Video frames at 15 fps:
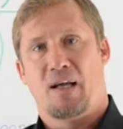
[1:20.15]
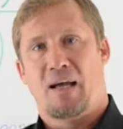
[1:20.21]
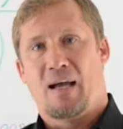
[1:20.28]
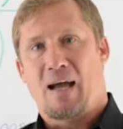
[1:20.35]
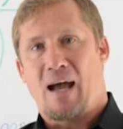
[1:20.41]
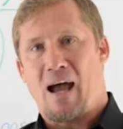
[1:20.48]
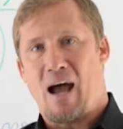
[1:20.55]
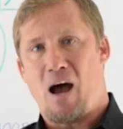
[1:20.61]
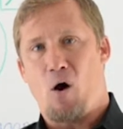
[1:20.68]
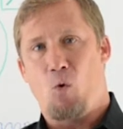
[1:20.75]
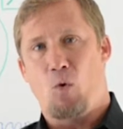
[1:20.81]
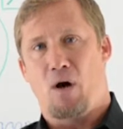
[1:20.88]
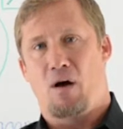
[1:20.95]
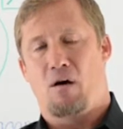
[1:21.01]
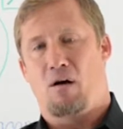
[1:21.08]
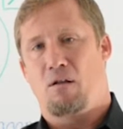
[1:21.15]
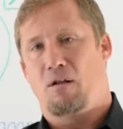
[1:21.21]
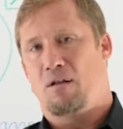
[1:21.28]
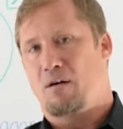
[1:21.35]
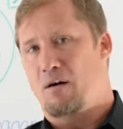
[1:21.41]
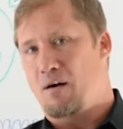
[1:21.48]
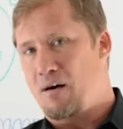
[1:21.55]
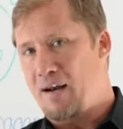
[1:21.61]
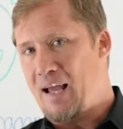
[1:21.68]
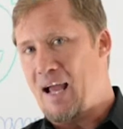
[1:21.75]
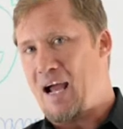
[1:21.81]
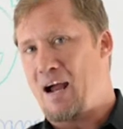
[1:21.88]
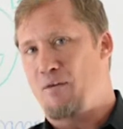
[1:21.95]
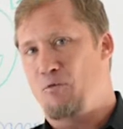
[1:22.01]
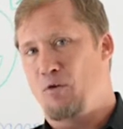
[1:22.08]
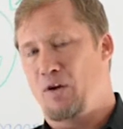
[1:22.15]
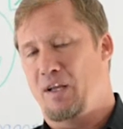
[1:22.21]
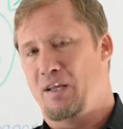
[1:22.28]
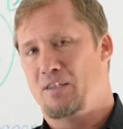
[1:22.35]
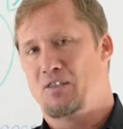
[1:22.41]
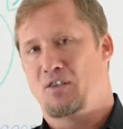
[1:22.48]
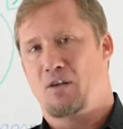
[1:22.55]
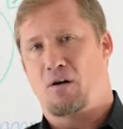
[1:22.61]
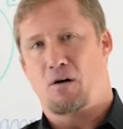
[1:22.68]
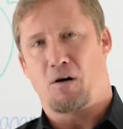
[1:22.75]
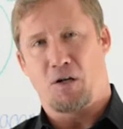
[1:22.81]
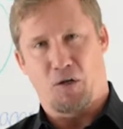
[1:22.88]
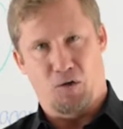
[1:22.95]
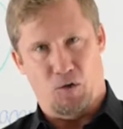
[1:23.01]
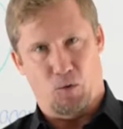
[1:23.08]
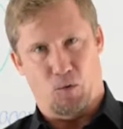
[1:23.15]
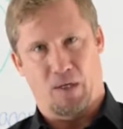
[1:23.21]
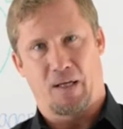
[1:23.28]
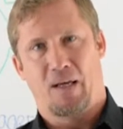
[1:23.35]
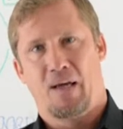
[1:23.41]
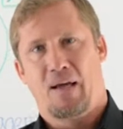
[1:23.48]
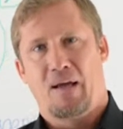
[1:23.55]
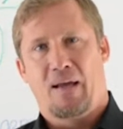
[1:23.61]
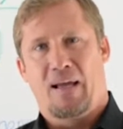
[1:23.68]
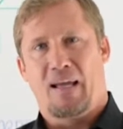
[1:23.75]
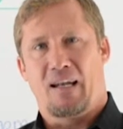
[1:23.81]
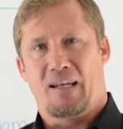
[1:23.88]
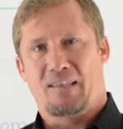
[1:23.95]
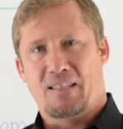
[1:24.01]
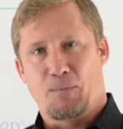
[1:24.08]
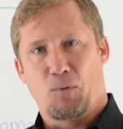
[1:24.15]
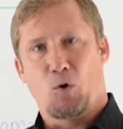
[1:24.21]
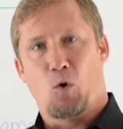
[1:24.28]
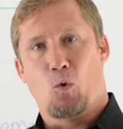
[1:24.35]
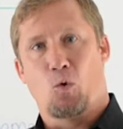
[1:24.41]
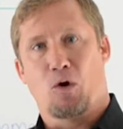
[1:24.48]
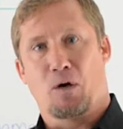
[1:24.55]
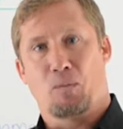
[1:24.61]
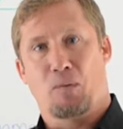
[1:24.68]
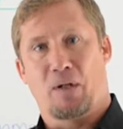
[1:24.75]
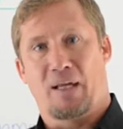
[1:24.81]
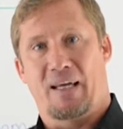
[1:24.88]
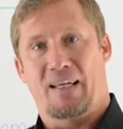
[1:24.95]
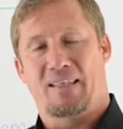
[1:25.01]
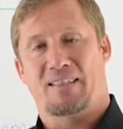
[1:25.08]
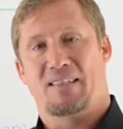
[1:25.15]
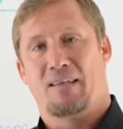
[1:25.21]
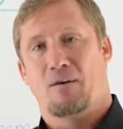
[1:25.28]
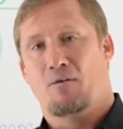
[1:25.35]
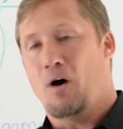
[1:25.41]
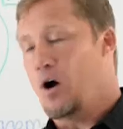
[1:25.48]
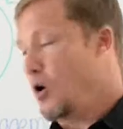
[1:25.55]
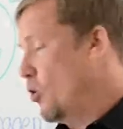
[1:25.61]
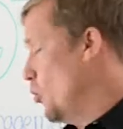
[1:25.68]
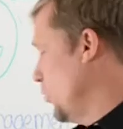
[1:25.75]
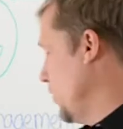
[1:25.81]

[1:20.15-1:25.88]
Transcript: how well, on average, are you doing? In a typical workplace, only